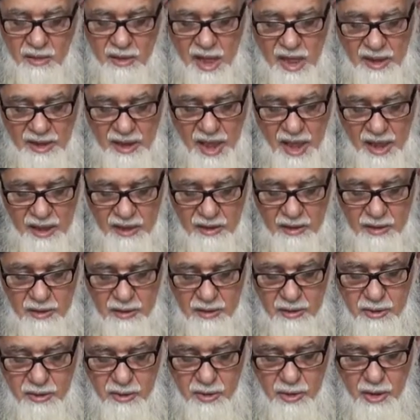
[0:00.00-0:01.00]
That
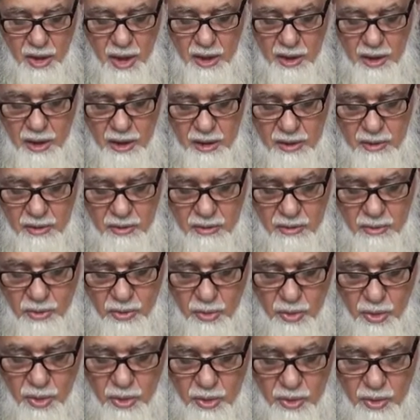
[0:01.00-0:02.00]
hadith, inshallah,
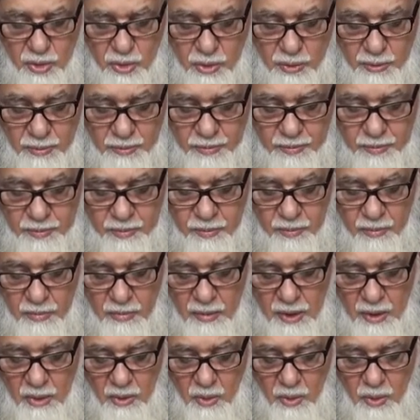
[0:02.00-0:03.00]
tomorrow
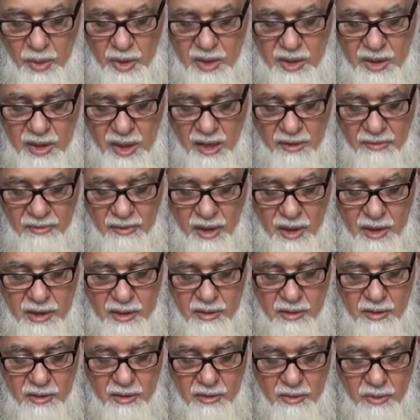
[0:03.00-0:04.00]
will save
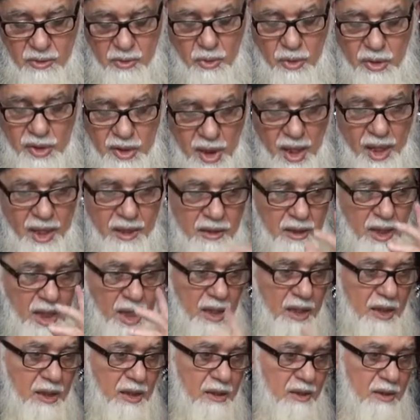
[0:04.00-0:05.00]
us dunya and
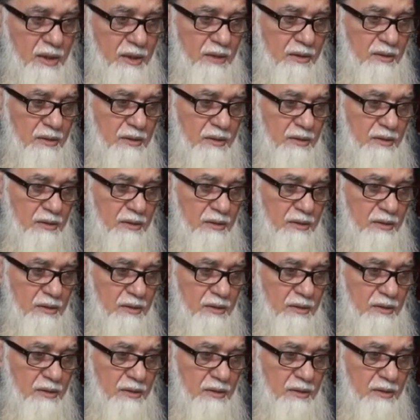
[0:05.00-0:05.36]
akhirah.